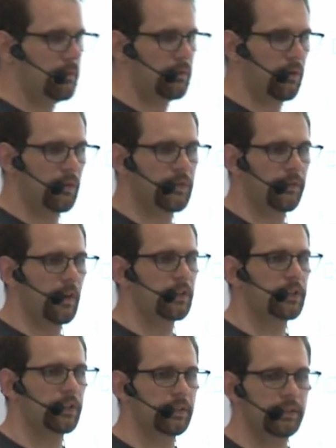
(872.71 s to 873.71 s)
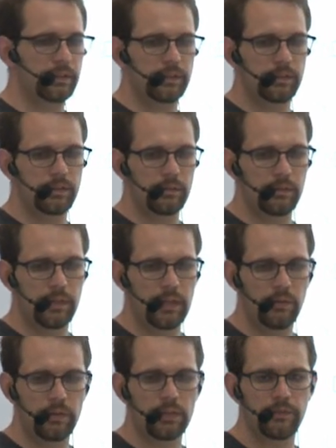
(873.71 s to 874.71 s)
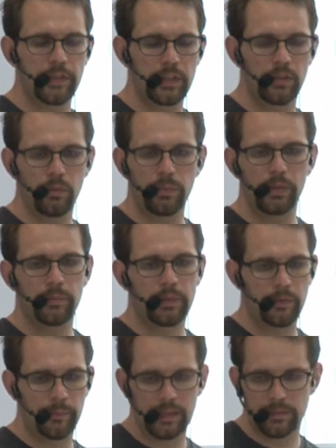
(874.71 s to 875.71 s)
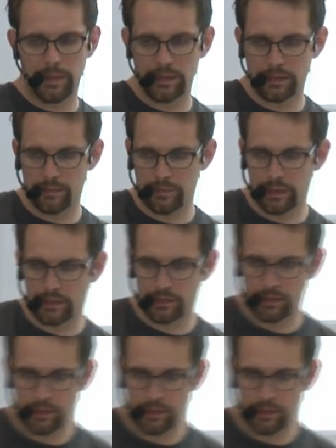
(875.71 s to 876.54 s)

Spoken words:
those functions that you intervened on will be replaced by something. So